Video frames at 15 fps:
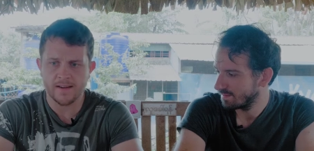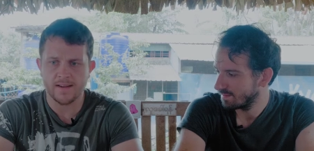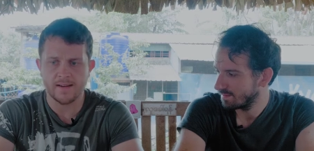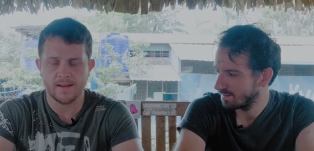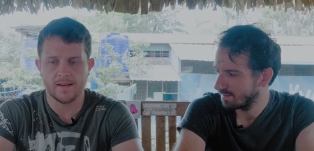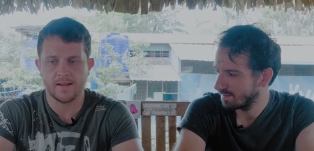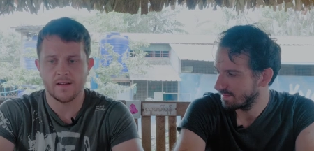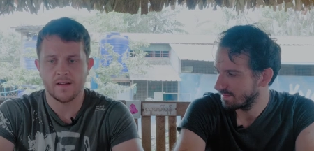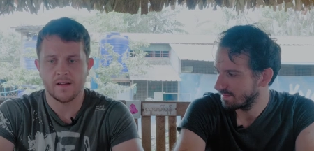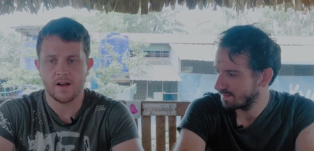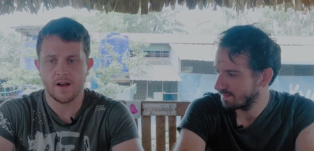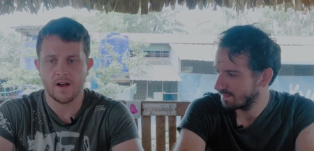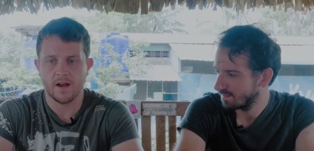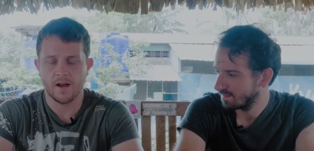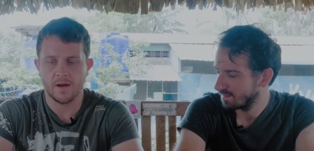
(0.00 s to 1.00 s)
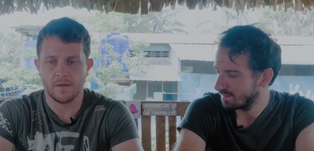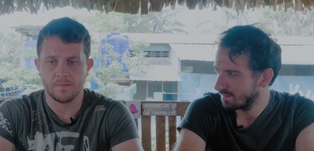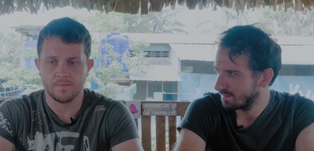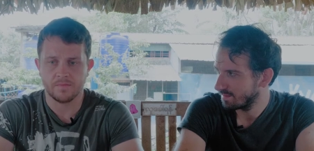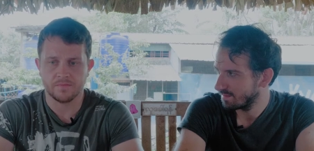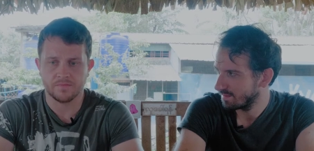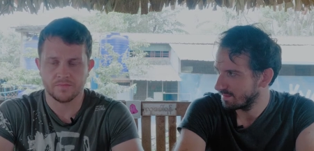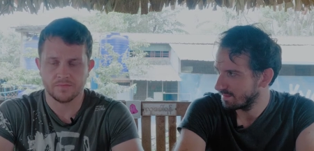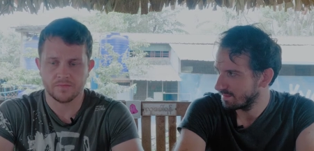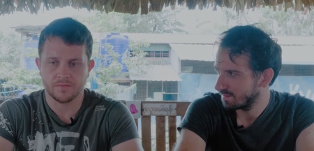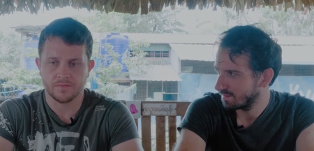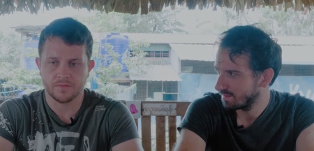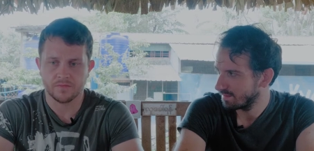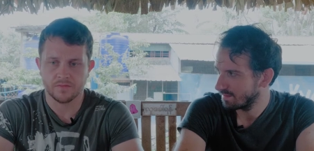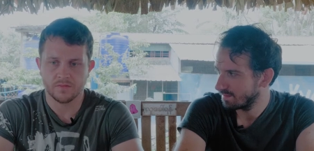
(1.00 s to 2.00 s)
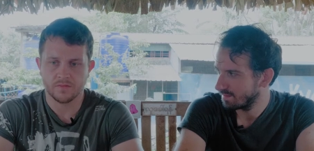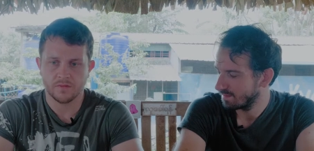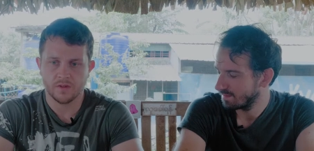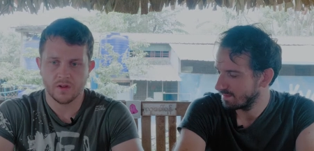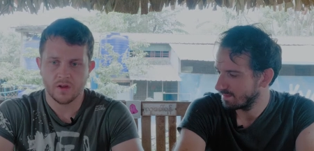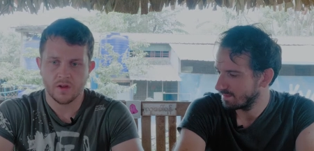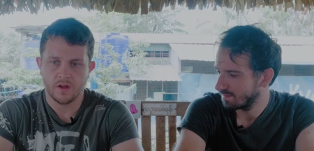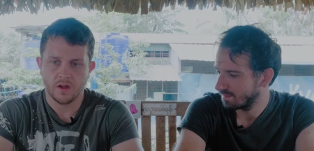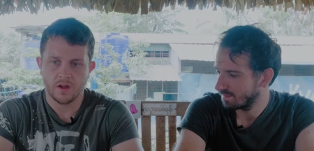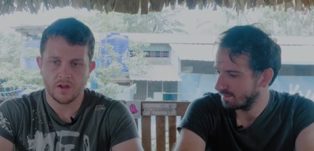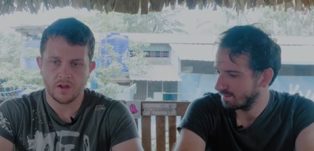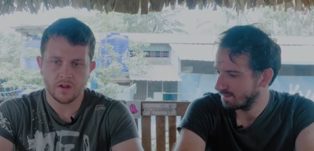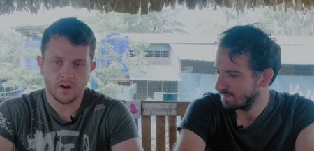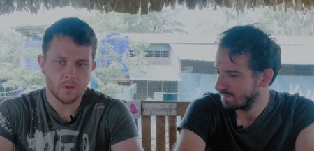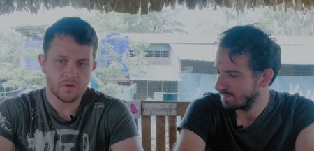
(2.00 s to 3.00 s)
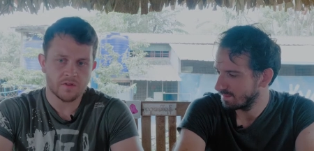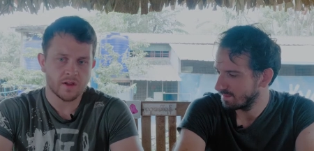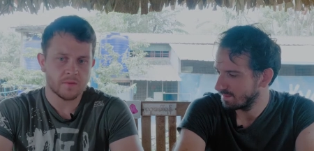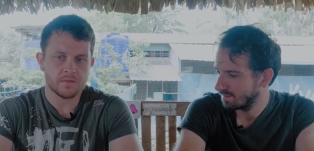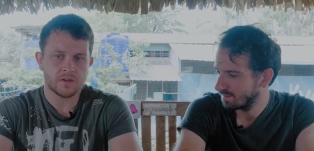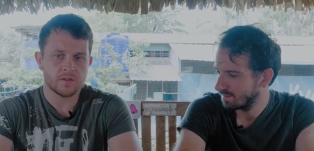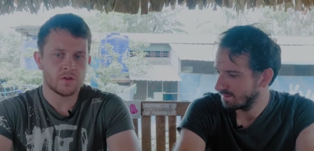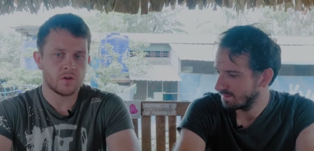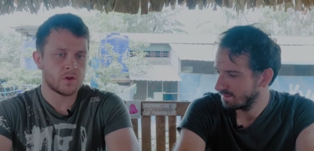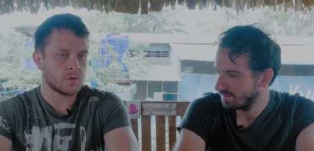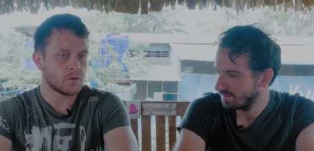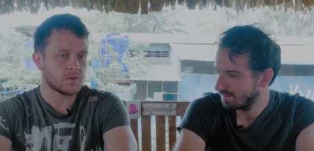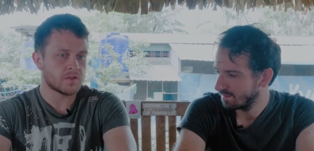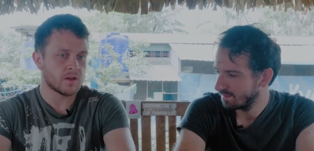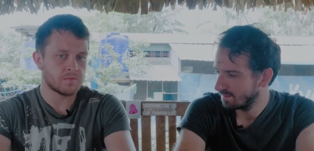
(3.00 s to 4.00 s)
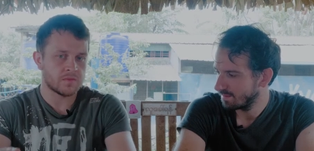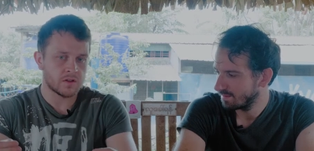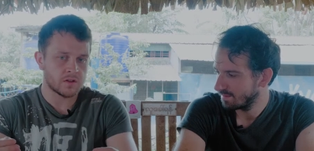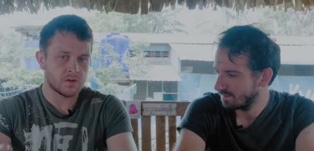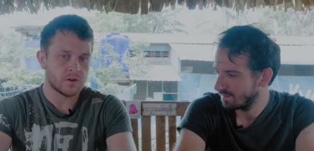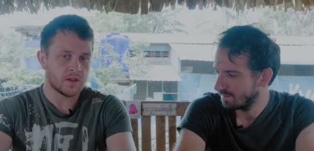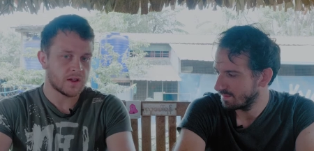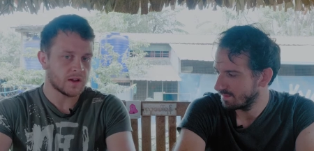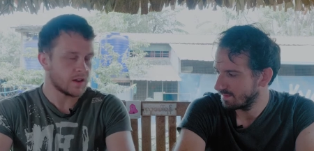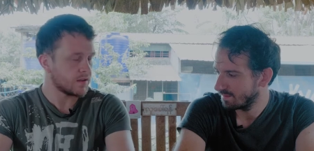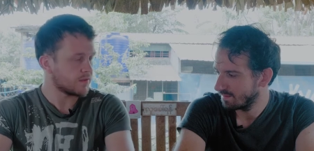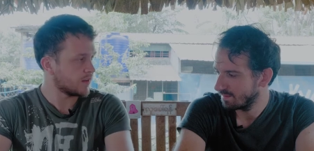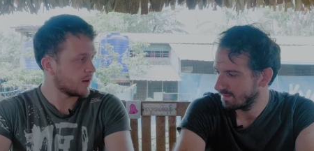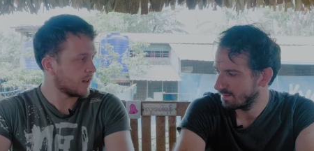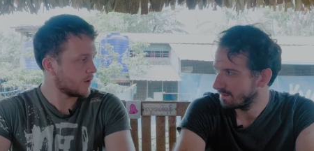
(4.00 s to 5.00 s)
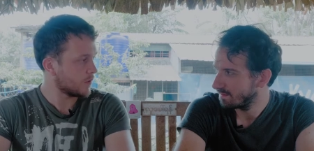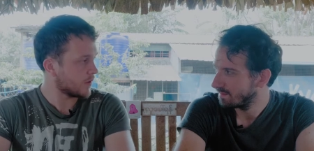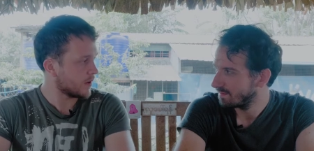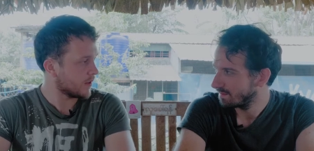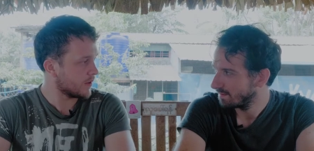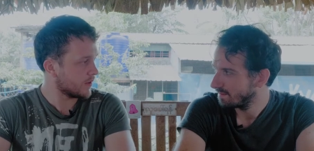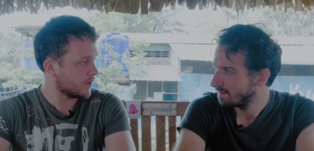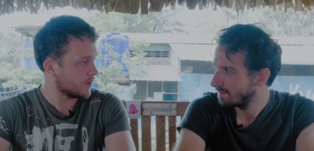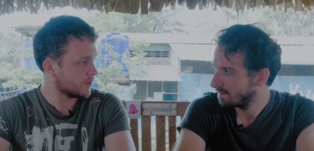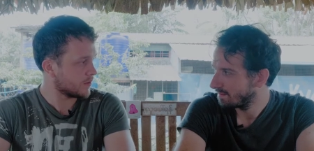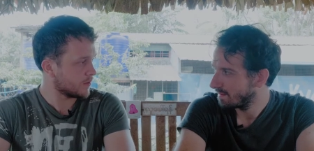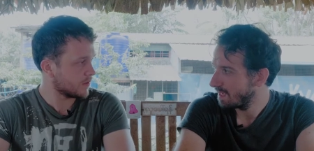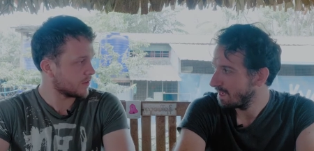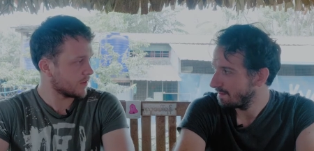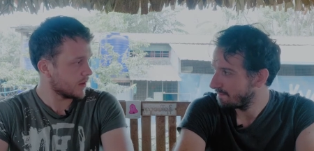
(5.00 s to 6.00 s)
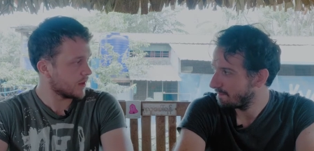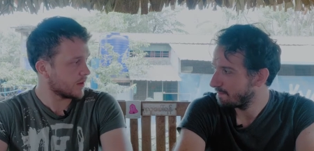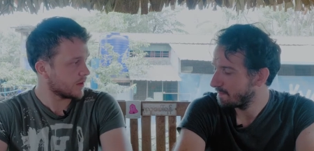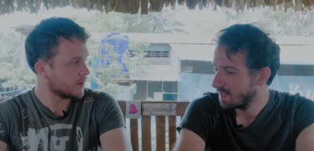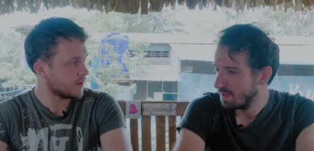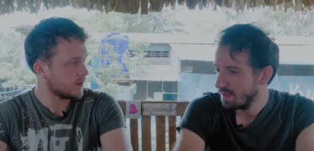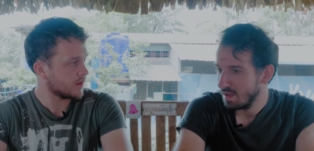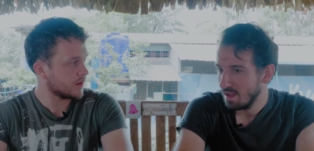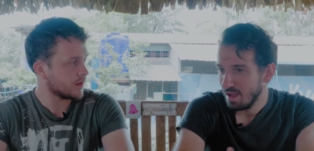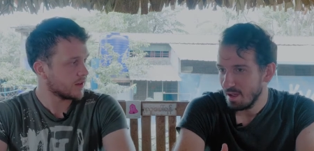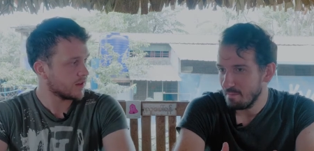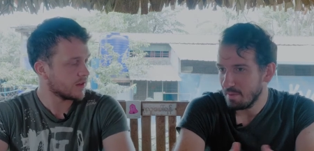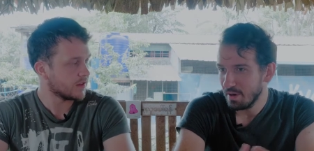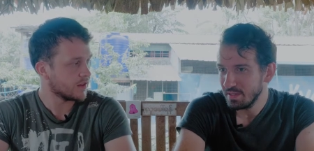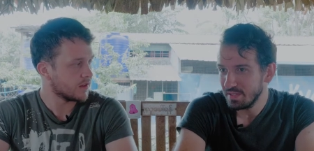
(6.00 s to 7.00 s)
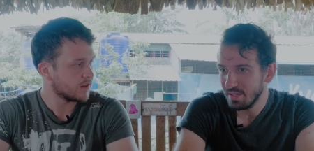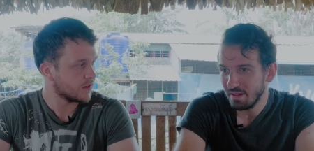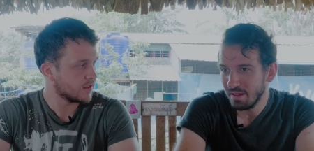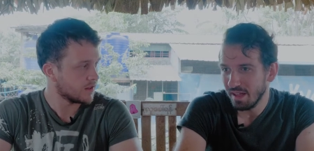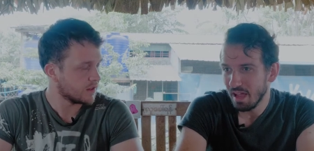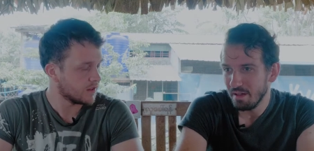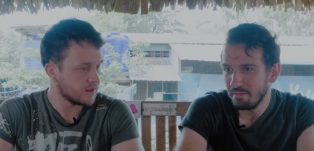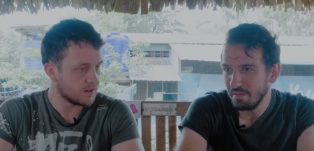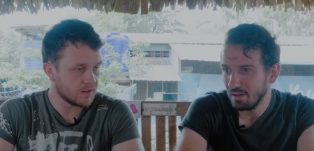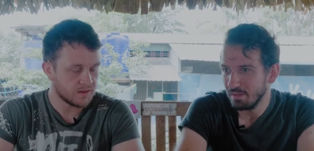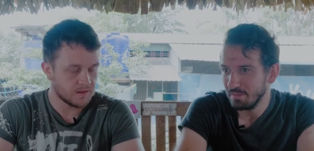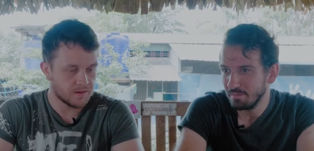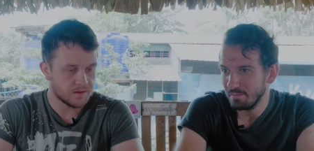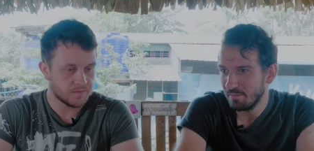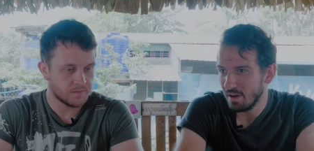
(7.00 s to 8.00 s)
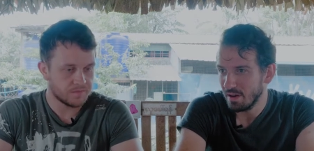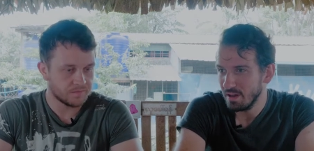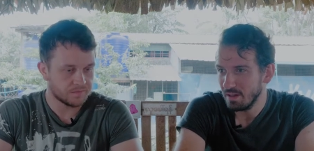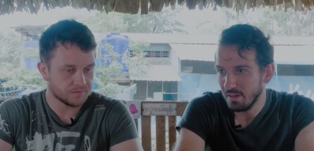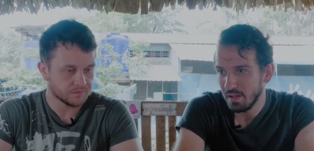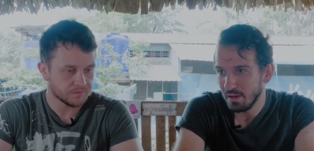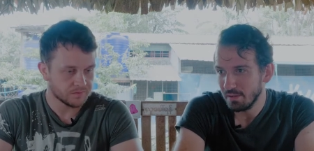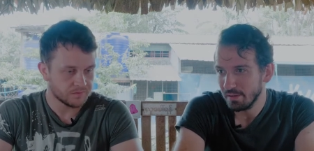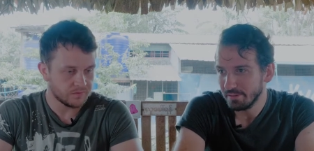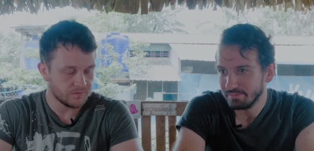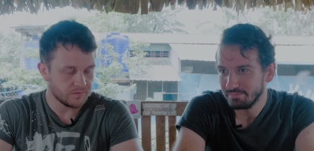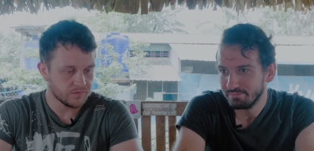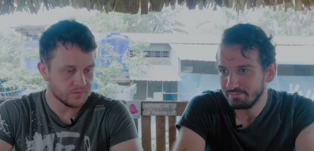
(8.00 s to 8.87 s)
Speaker 1: it. Um, you know, it was something new, it was something uniquely for Lethwei. It was, yeah.
Speaker 2: yeah. And personally, like, I felt very little